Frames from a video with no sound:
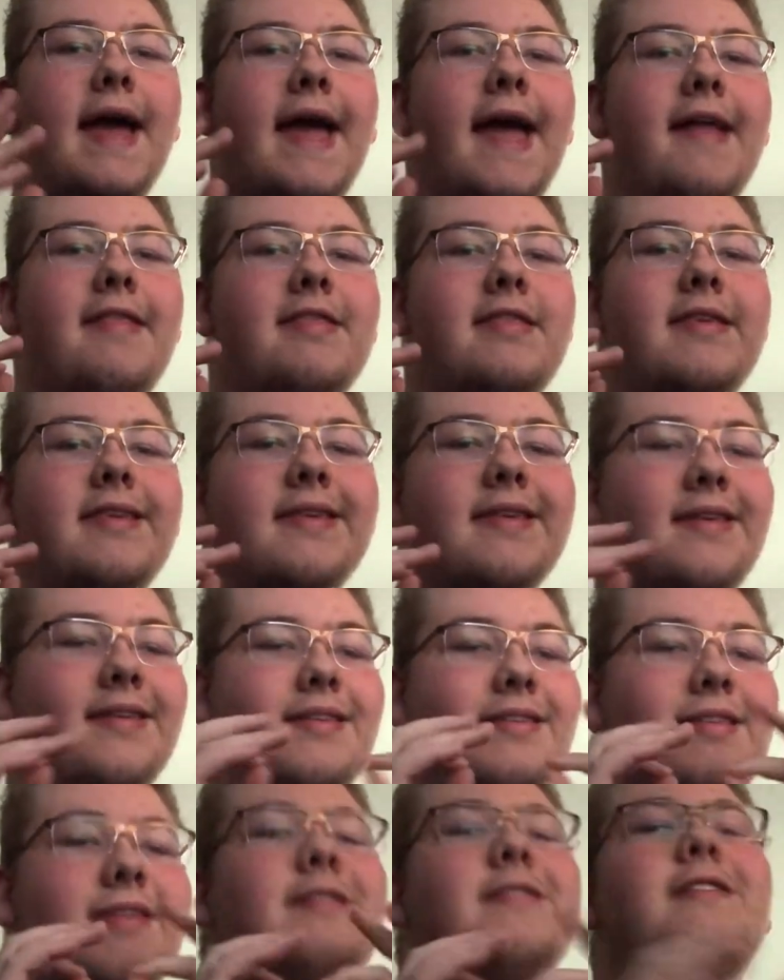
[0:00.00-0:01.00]
and
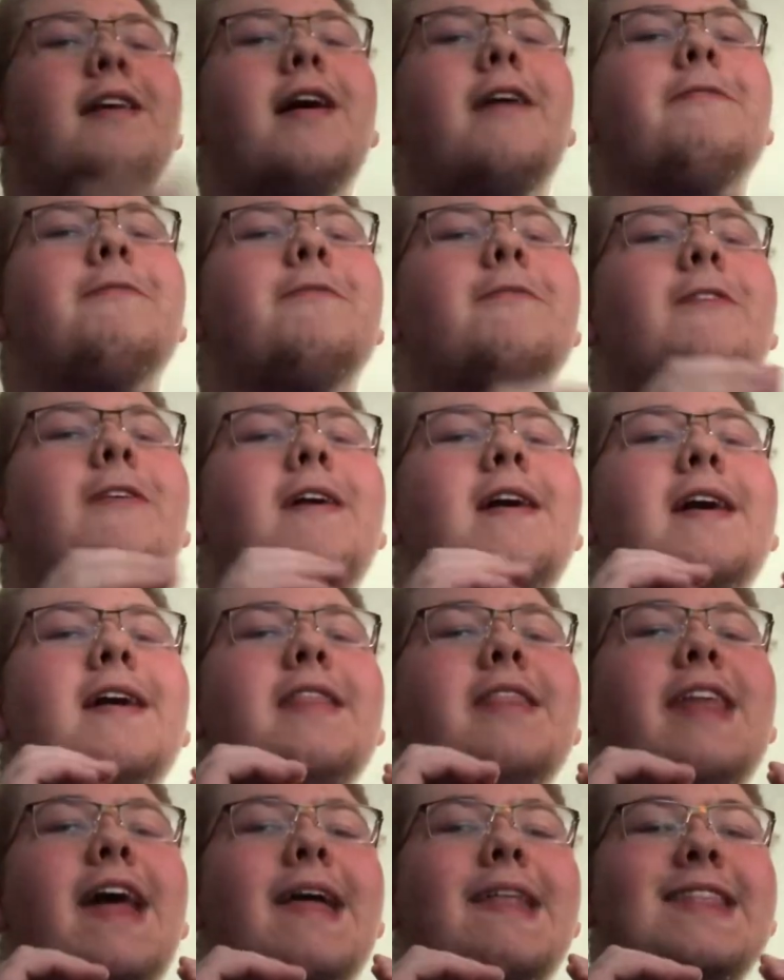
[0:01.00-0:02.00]
stuff
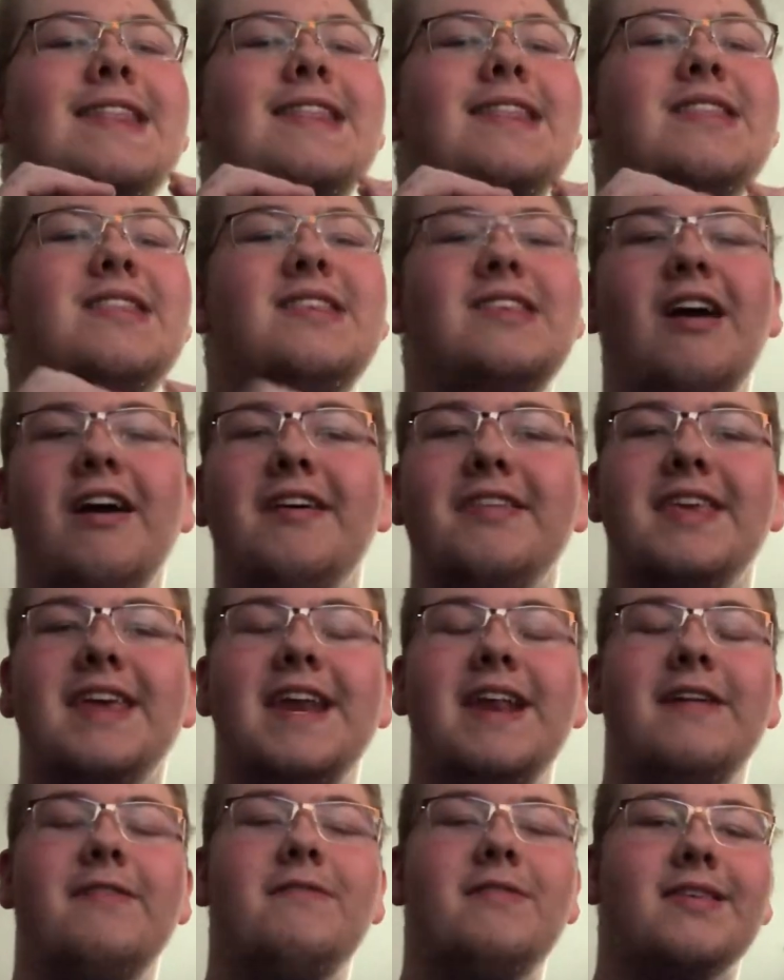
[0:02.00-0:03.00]
that doesn't
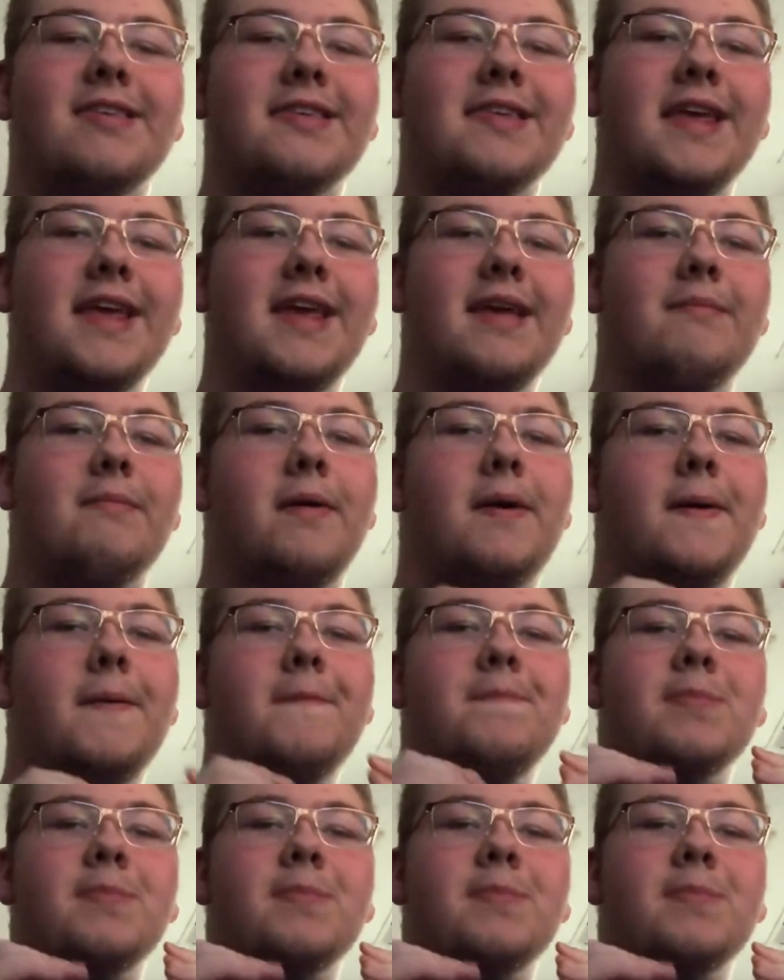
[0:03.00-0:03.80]
even seem